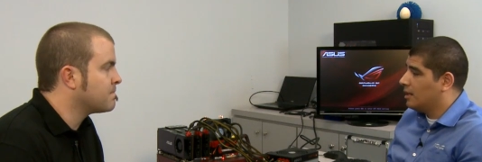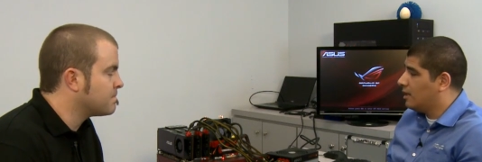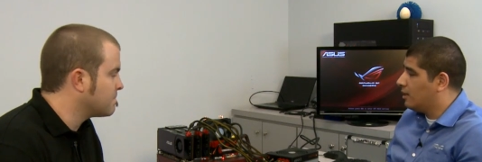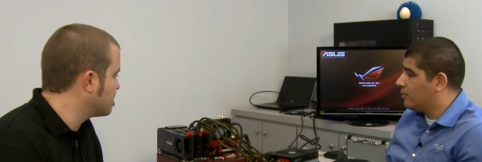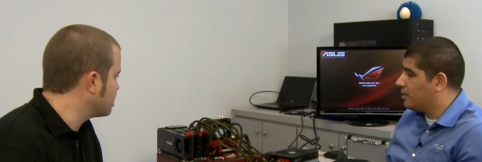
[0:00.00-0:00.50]

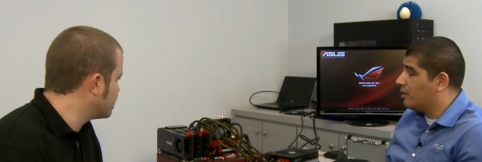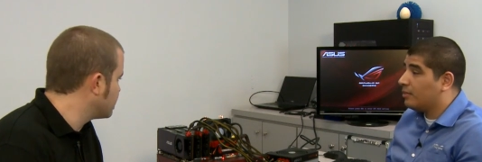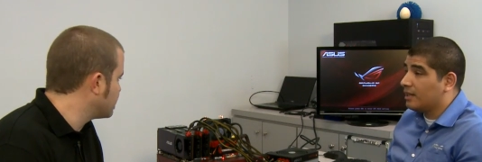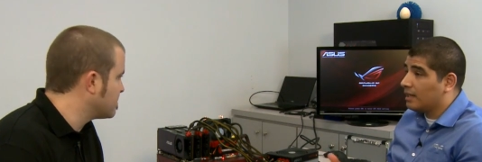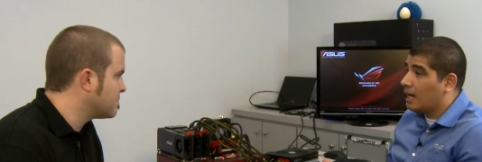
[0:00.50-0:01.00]
Speaker 1: um,
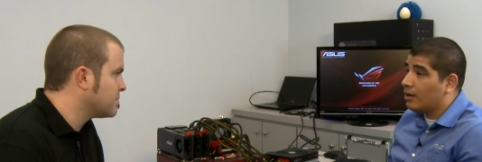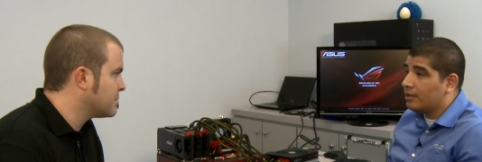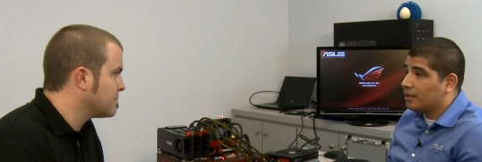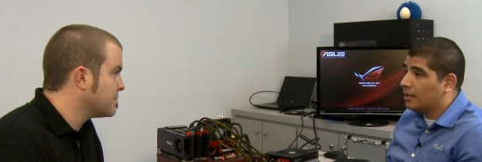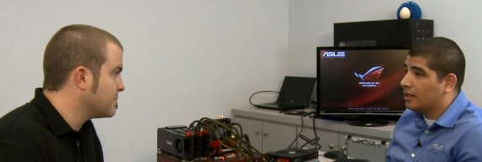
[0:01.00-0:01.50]
without being
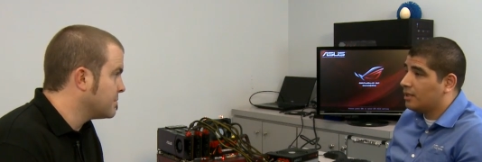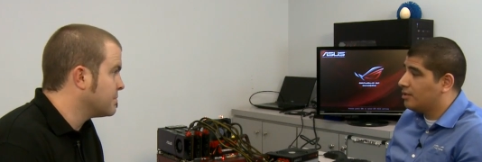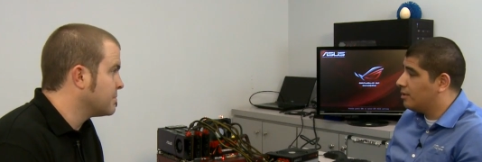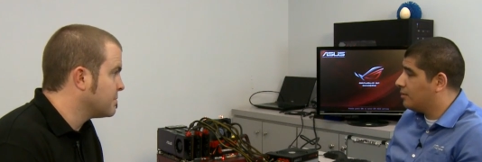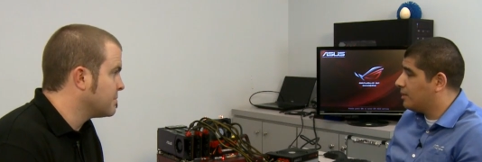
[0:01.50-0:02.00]
loud
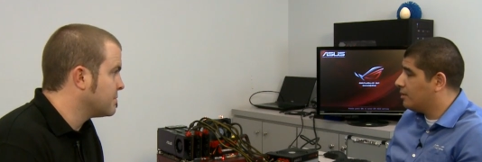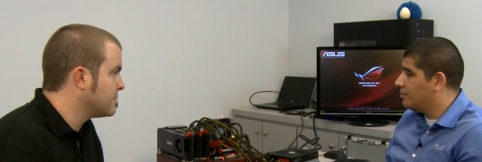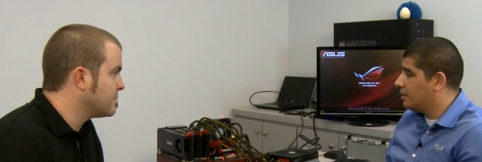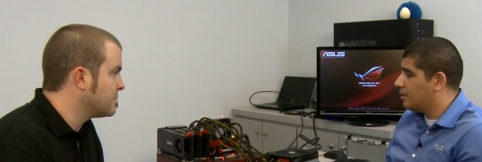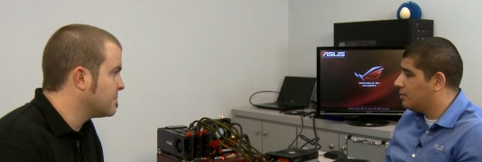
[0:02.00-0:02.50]
and you know
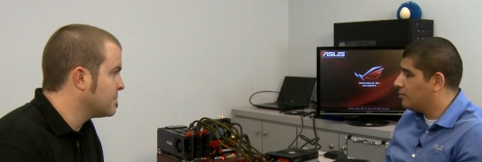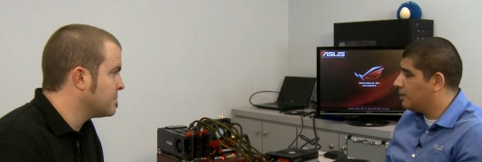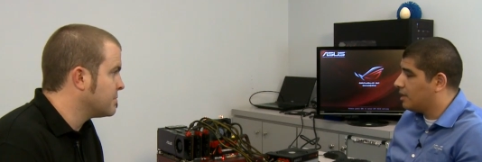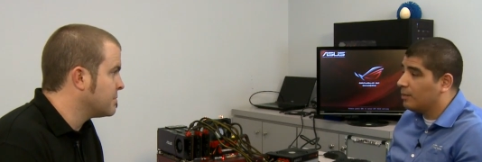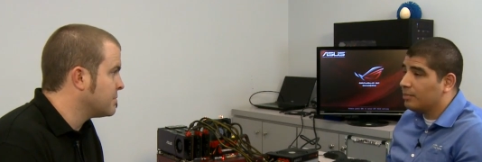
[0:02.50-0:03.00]
without being
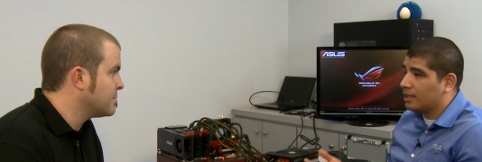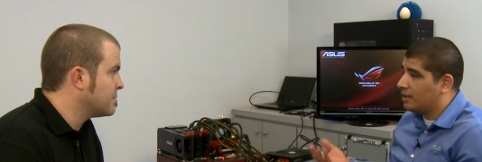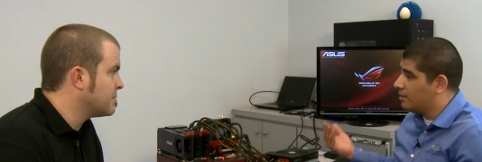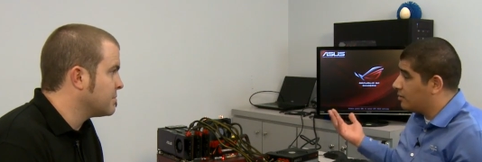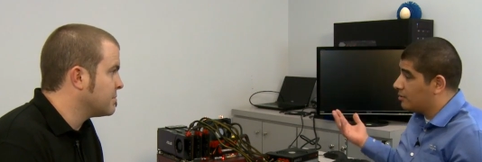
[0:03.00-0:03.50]
really
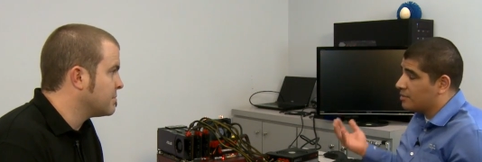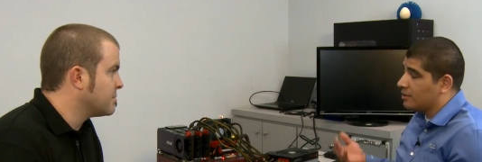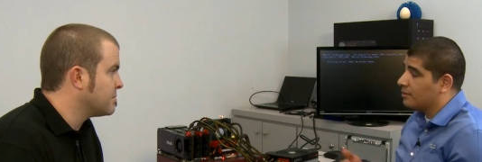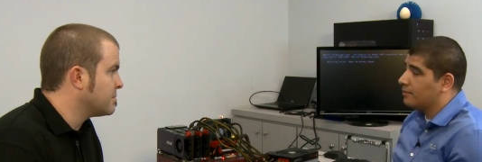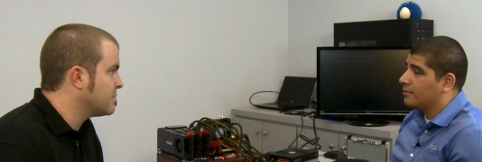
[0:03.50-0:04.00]
complicated in
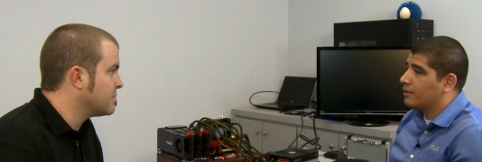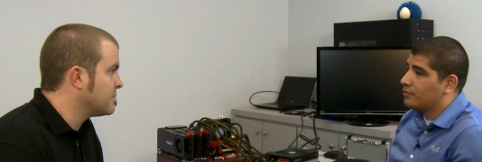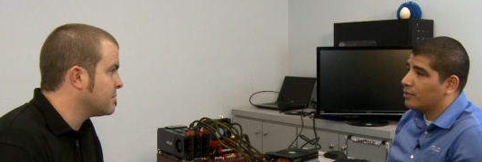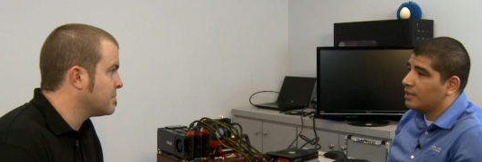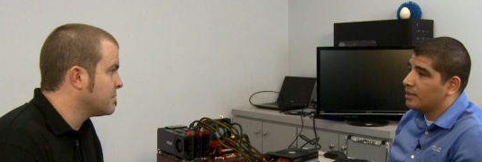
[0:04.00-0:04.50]
terms of,
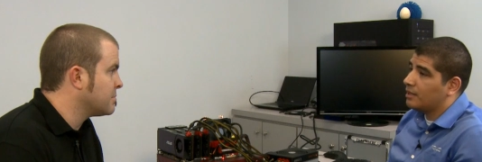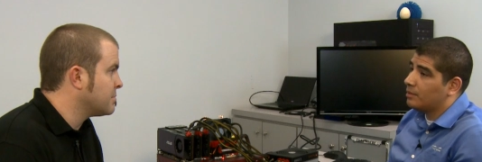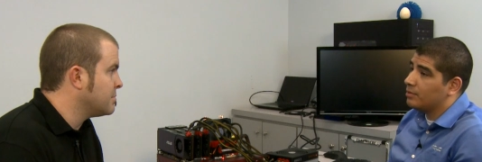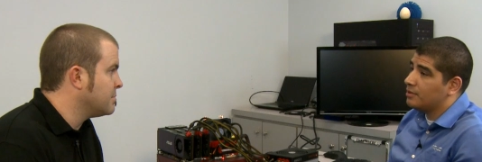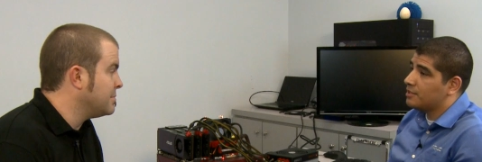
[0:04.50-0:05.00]
of trying to
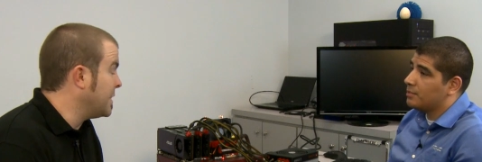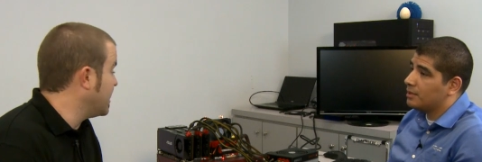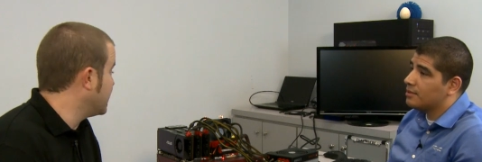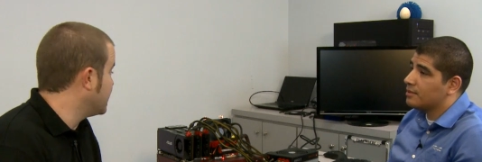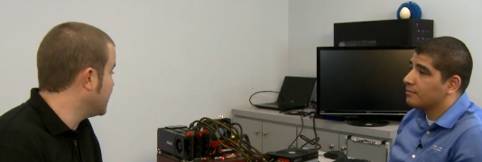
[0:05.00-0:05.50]
enable these
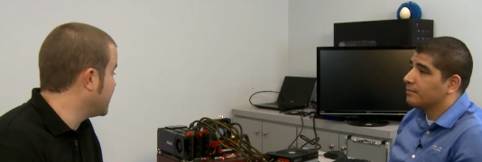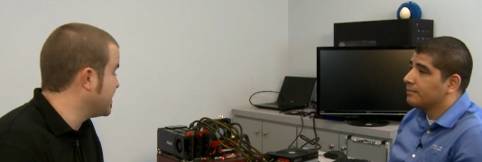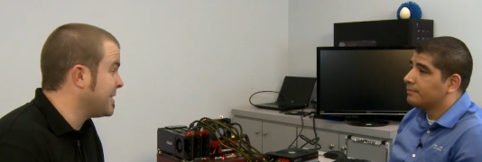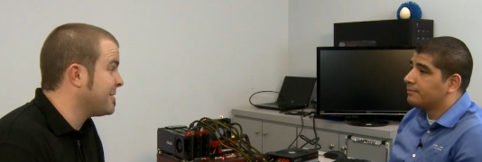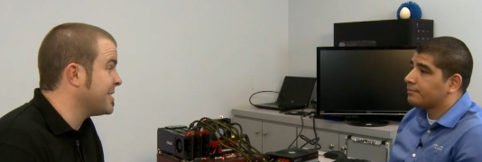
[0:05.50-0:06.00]
speeds.
Speaker 2: Yeah, you
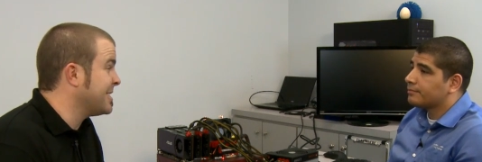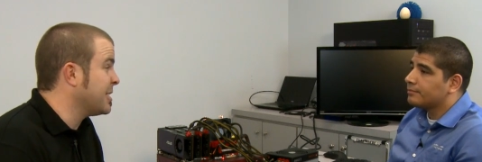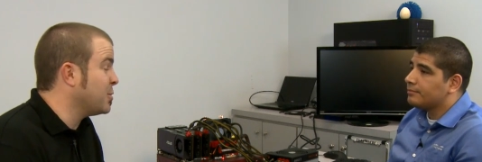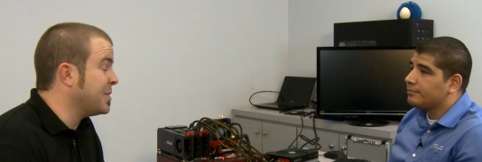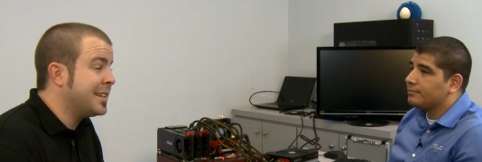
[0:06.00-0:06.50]
can definitely
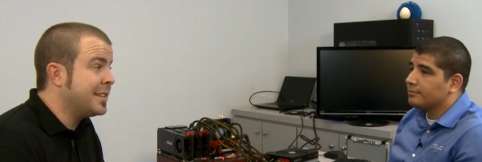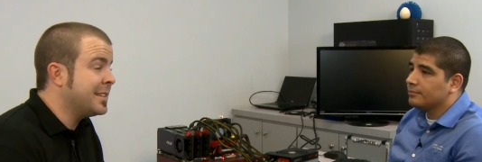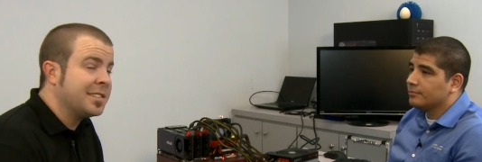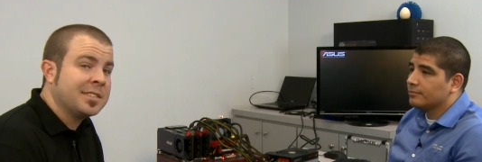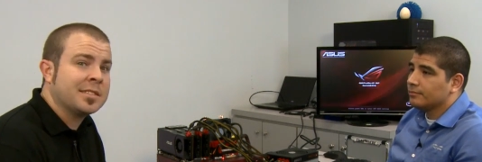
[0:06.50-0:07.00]
tell why it
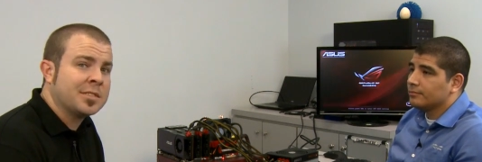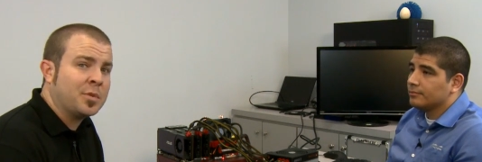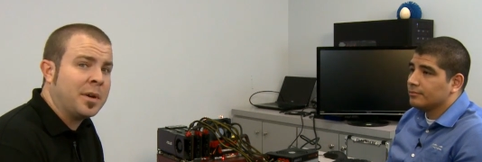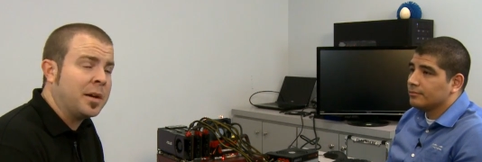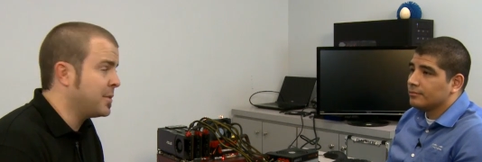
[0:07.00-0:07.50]
is
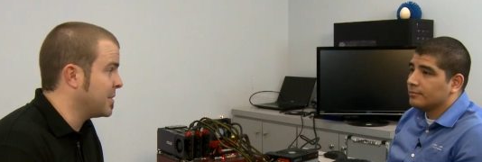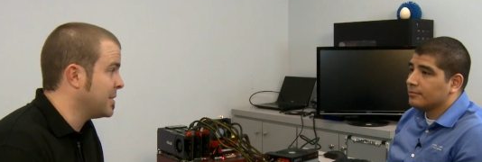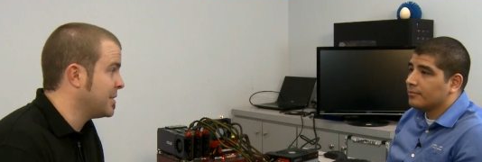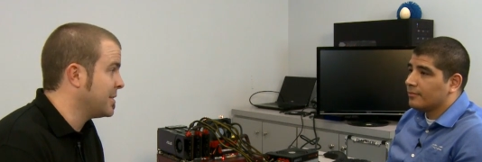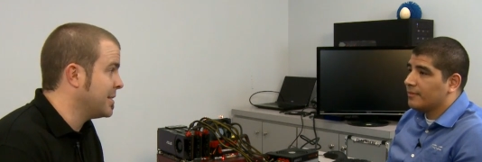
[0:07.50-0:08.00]
so
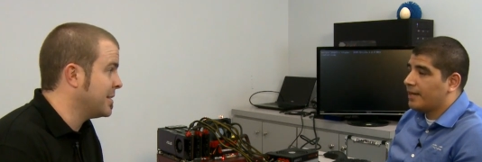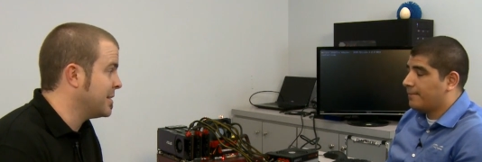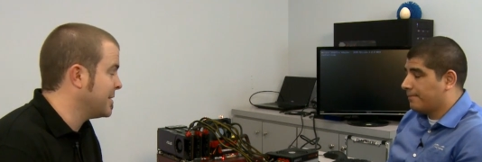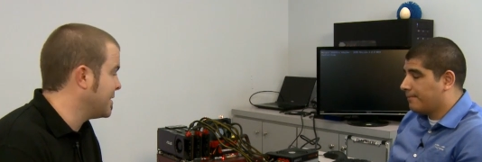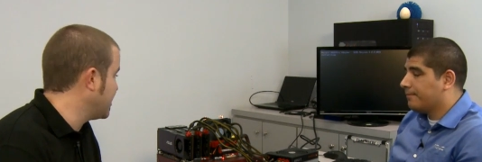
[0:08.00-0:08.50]
popular, the,
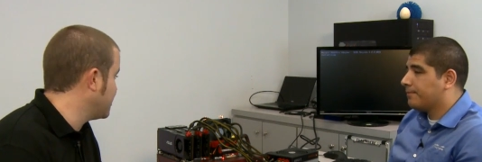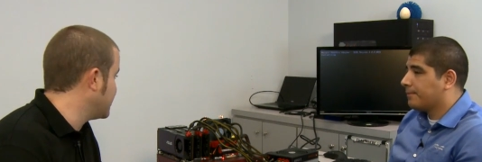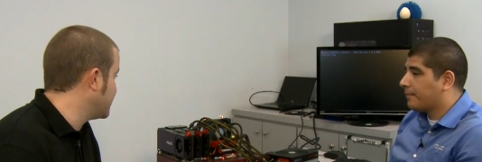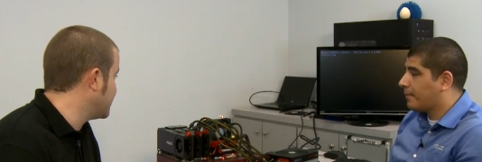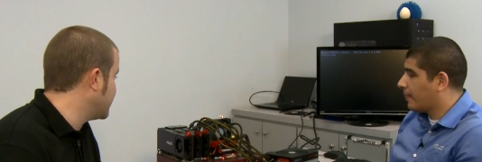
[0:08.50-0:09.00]
yeah. the
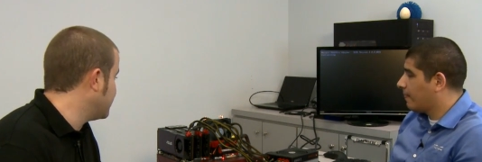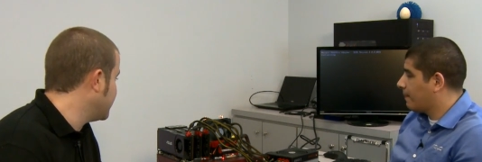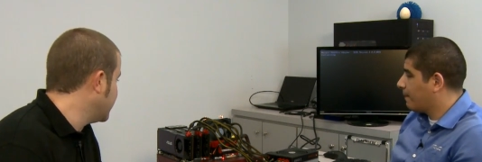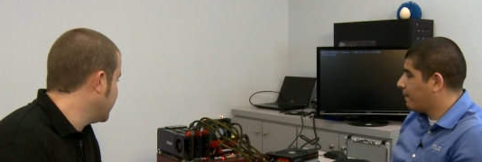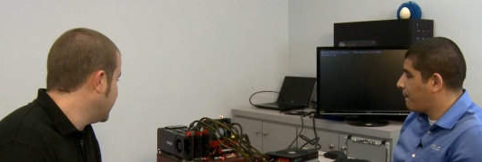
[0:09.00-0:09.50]
Hyper 212.
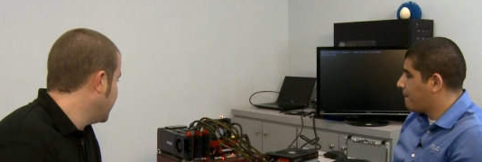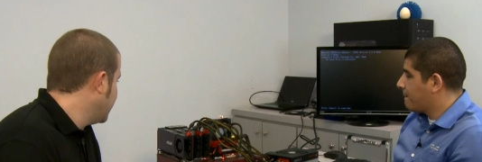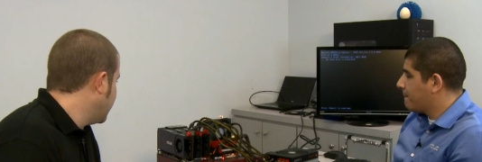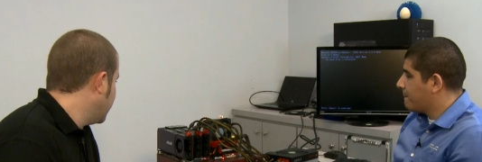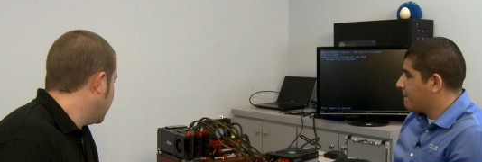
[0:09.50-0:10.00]

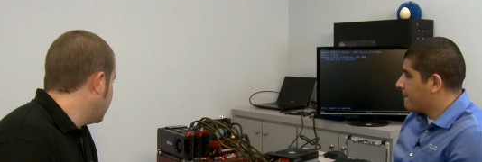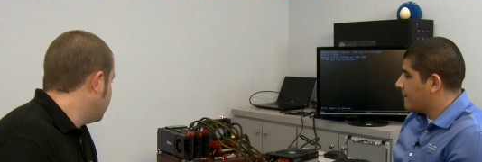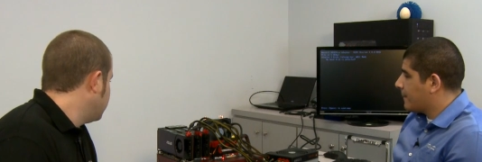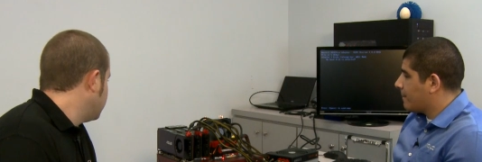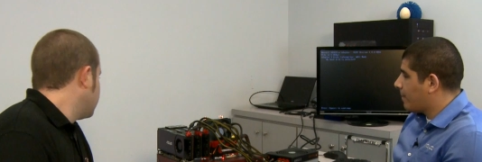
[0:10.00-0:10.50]

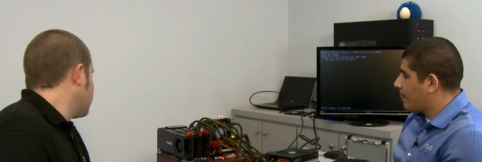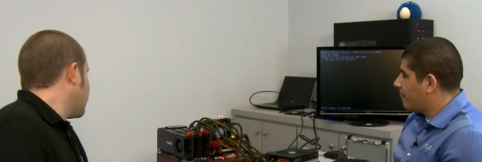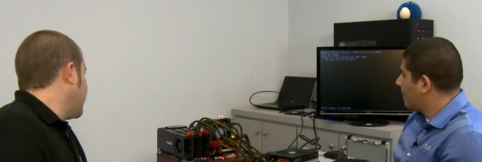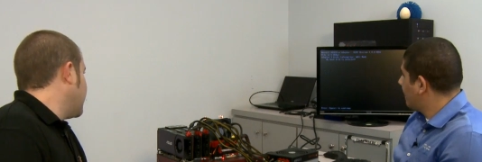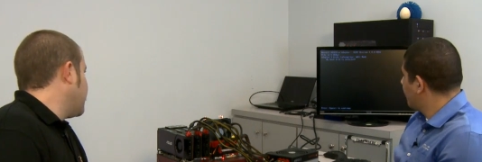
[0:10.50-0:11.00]
Um,
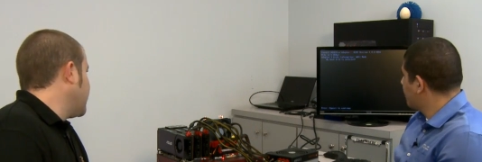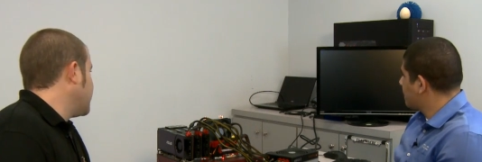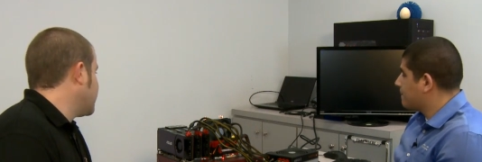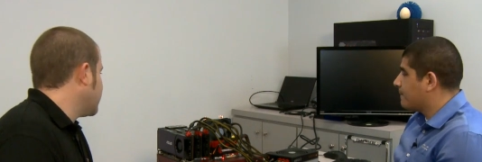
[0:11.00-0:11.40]
now, as far as